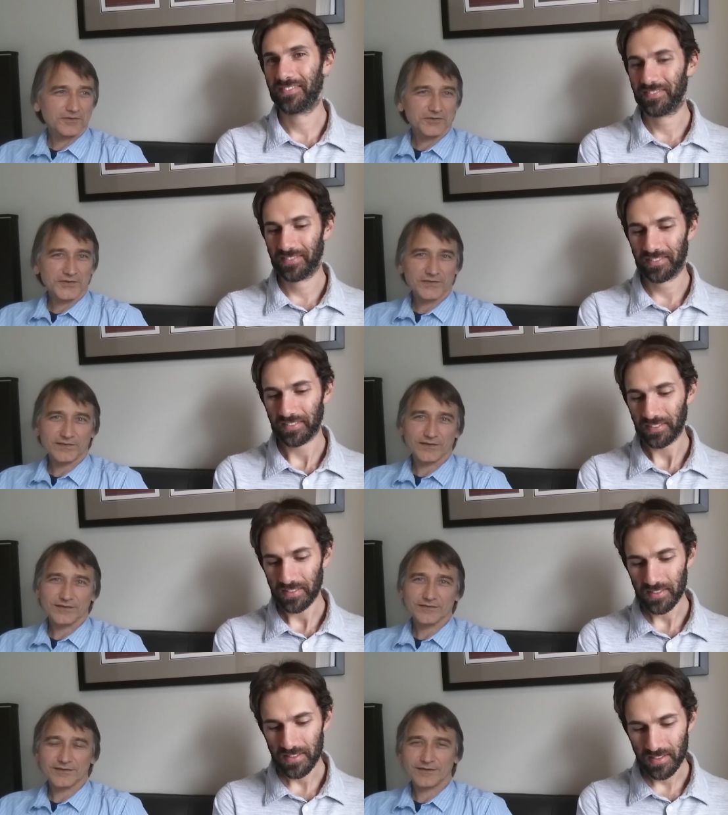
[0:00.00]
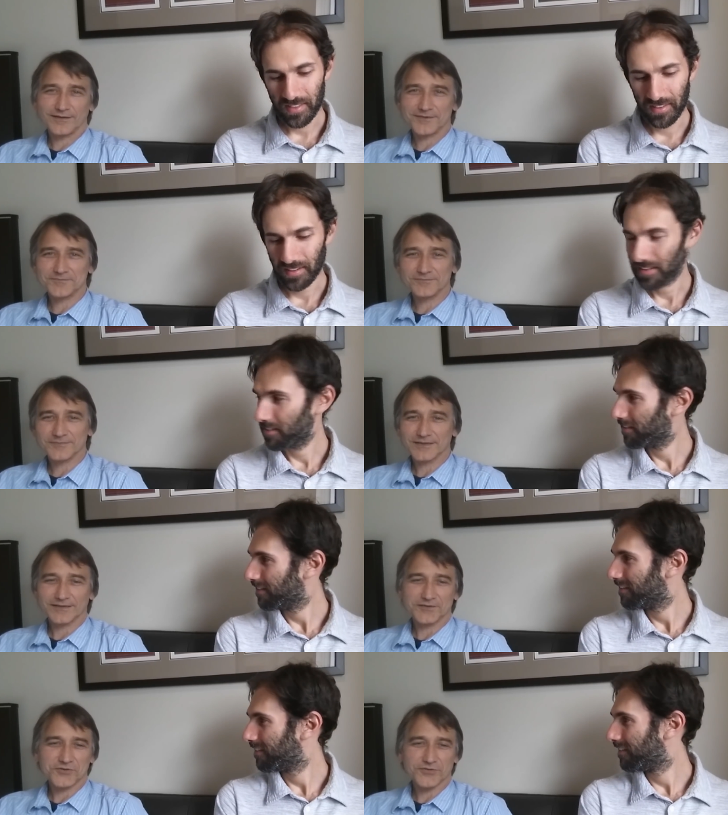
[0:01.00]
Speaker 1: autistic, um,
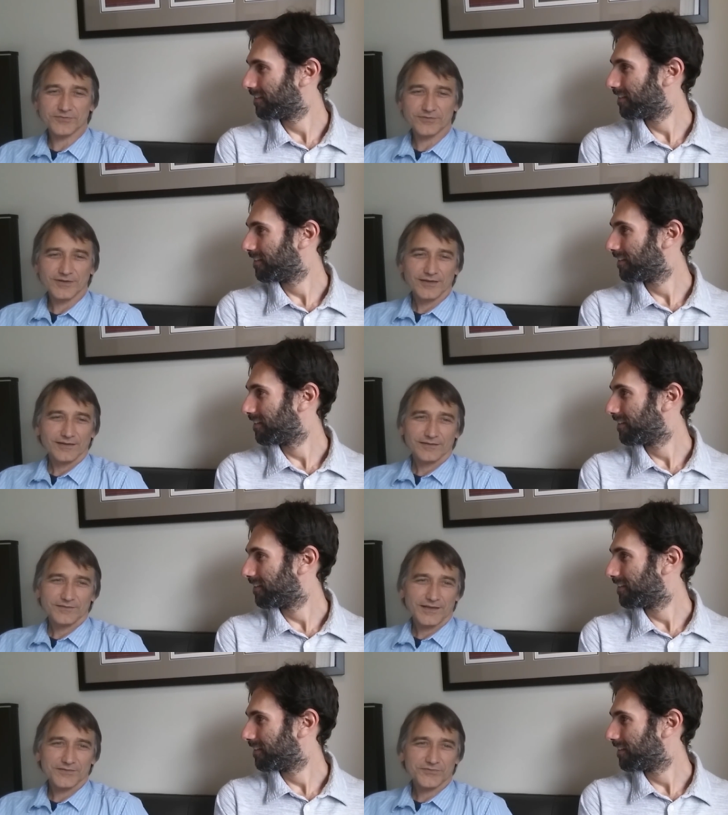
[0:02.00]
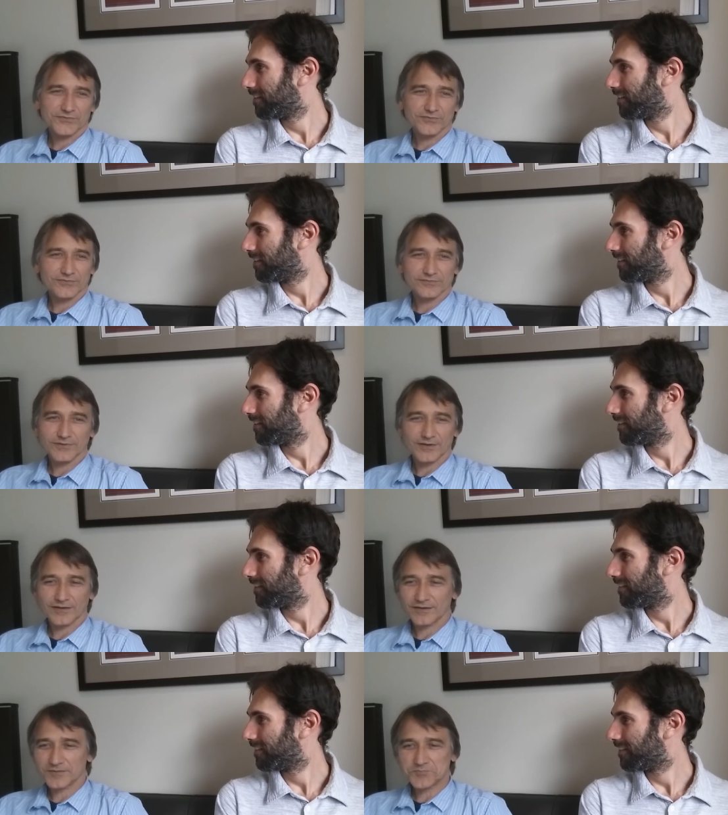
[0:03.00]
you tend to
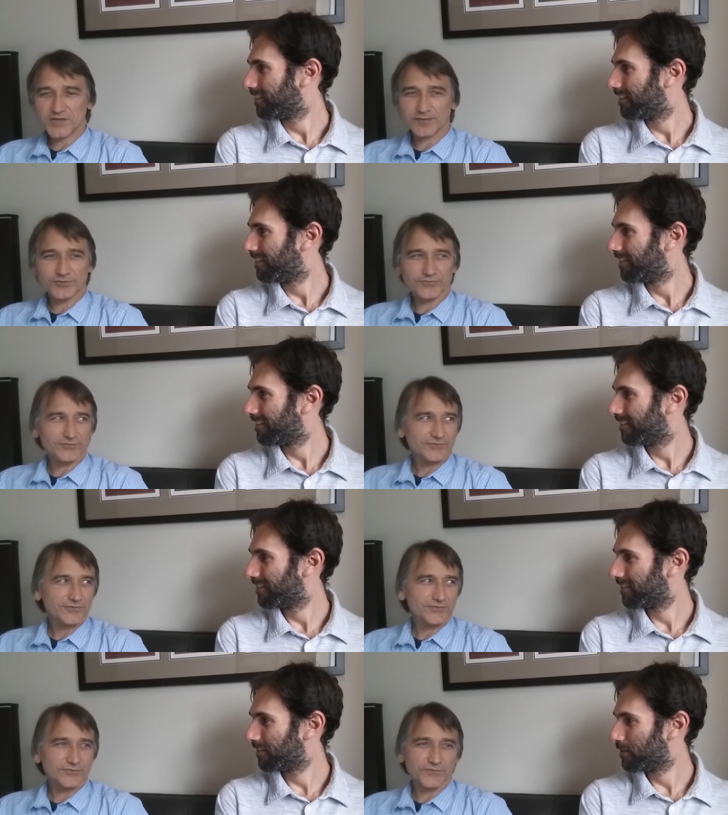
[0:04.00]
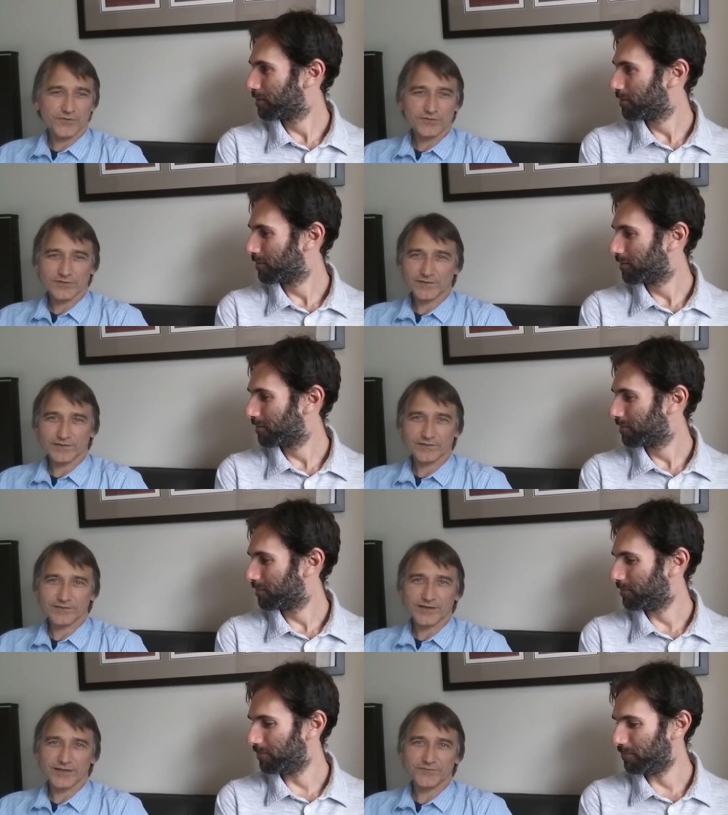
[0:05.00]
uh, be able to to focus
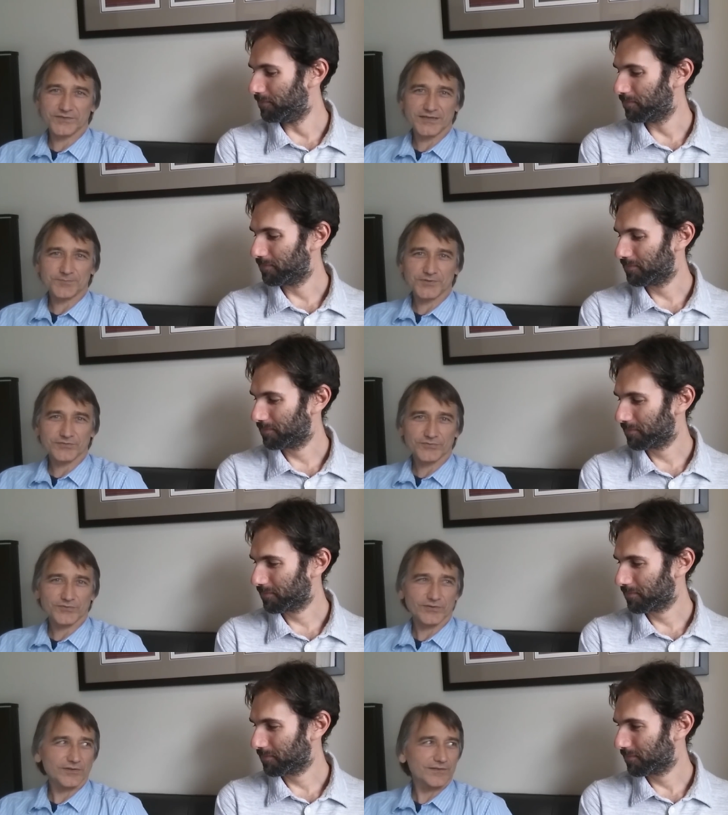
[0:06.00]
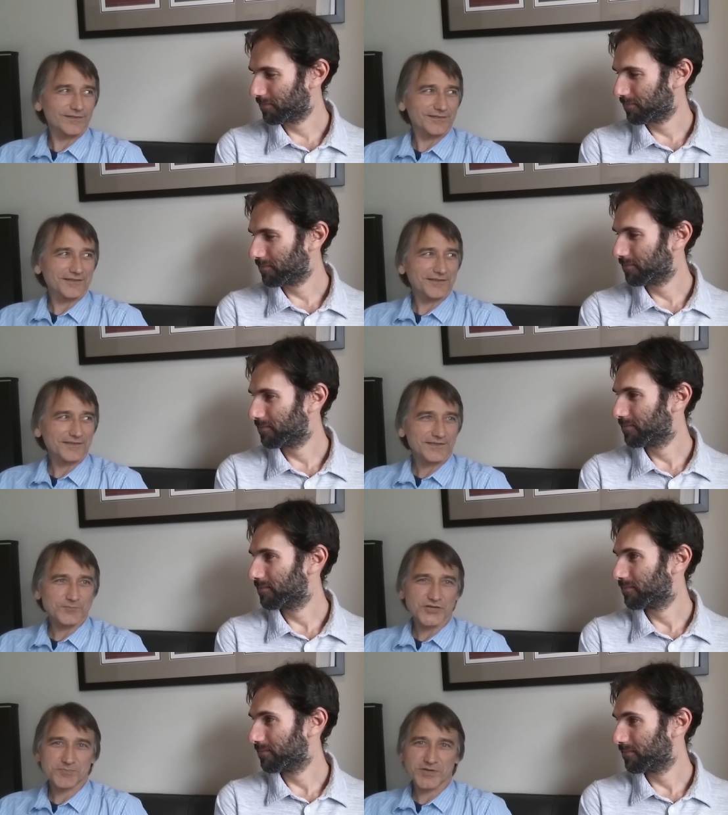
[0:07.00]
and dive deep into certain uh,
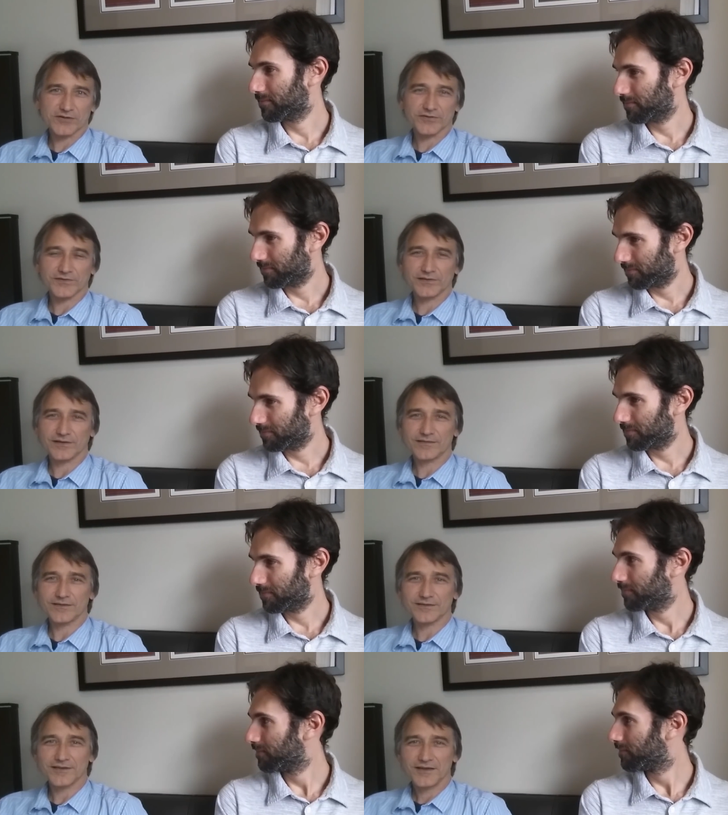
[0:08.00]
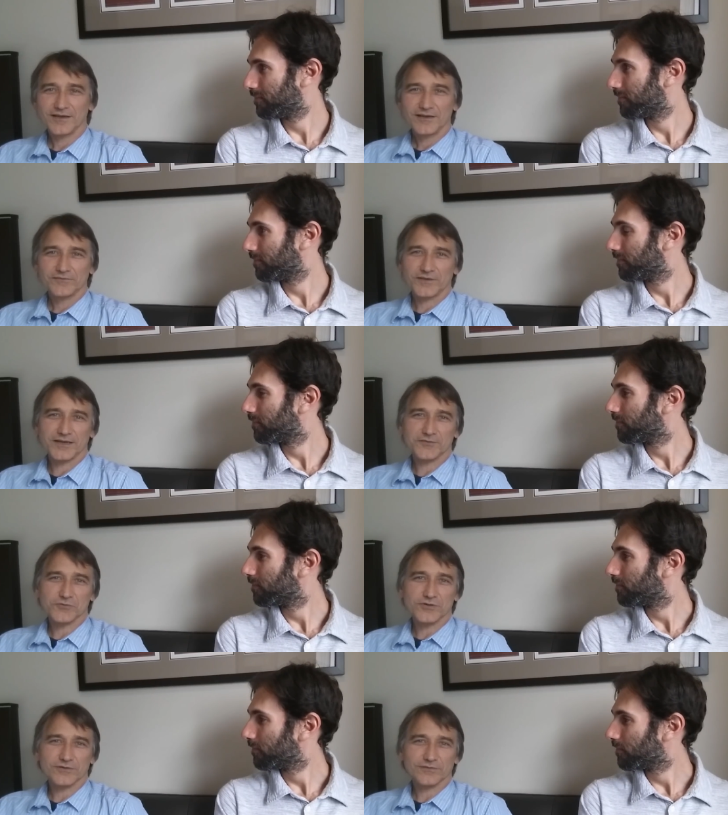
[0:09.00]
subject matters. And I think if I
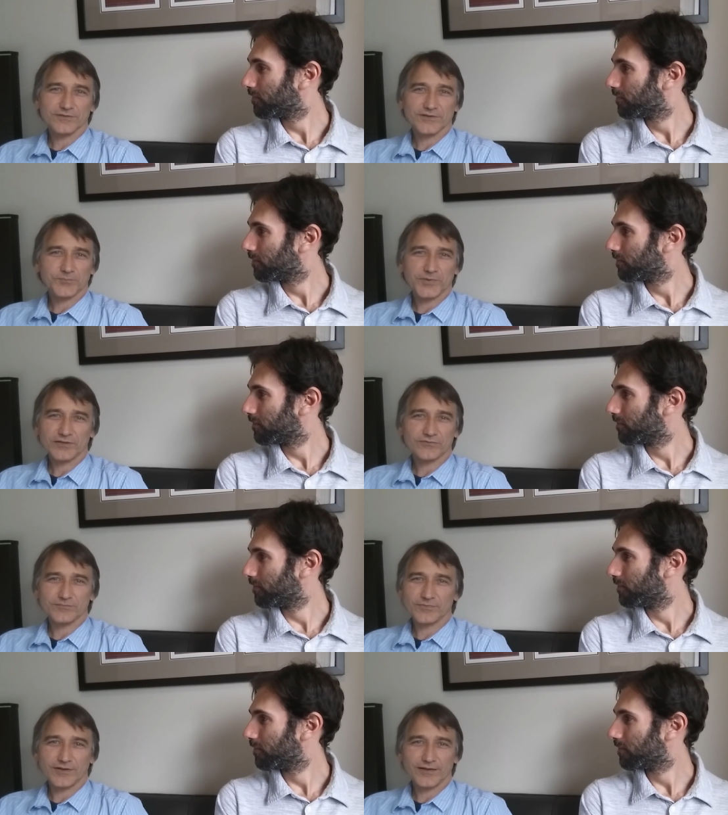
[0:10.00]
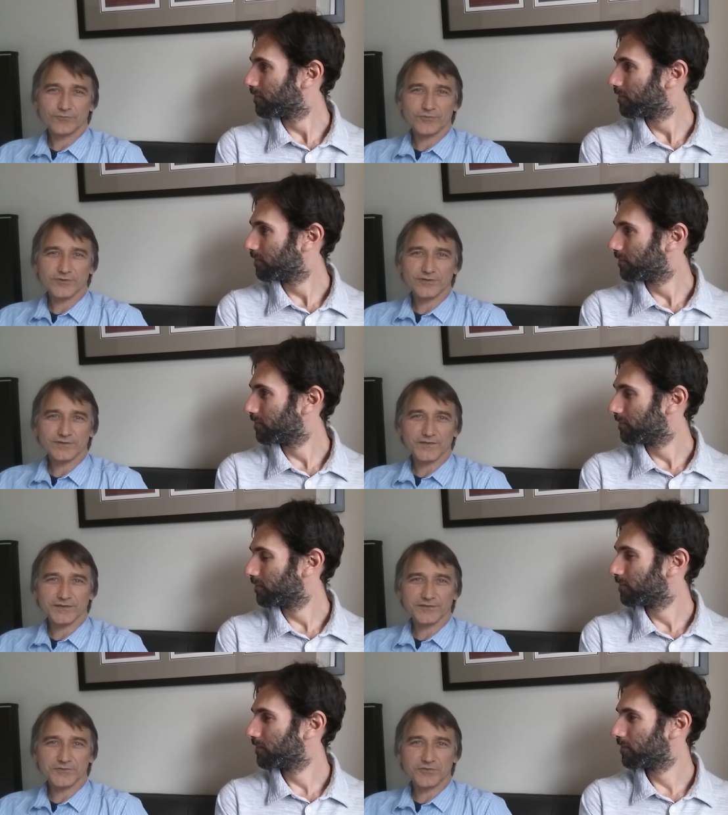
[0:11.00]
weren't on the spectrum, I wouldn't
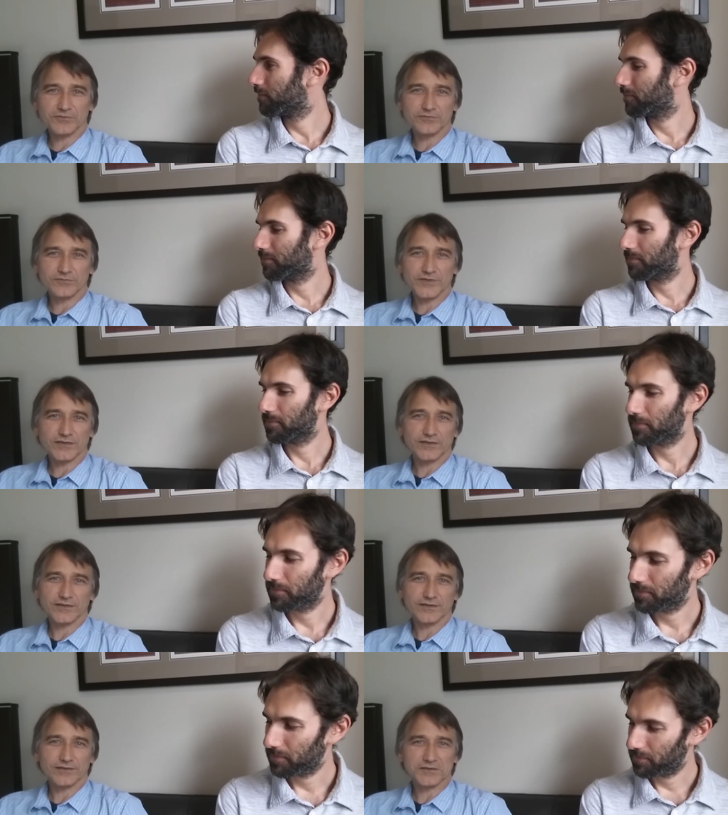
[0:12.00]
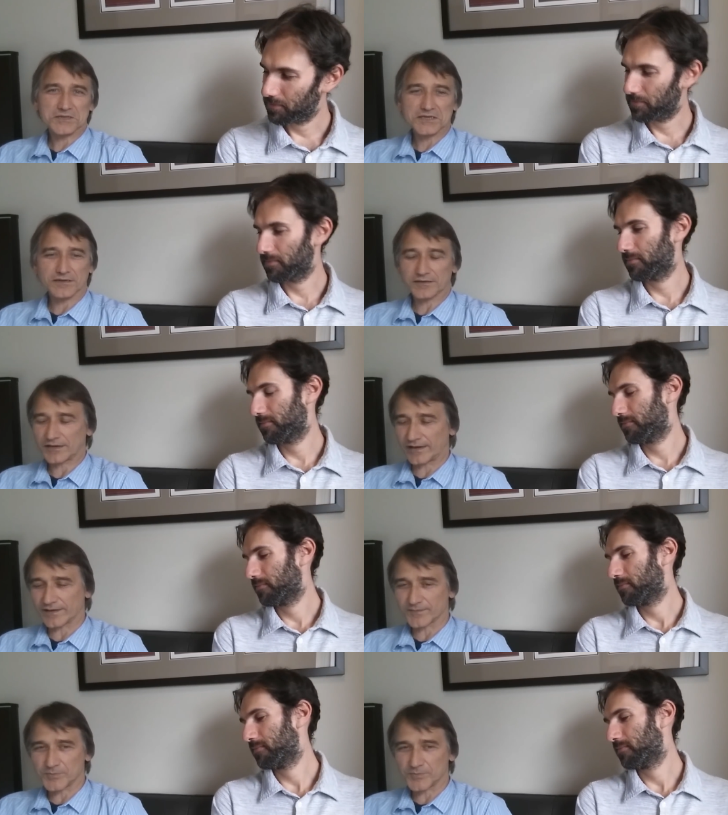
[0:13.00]
uh, know nearly as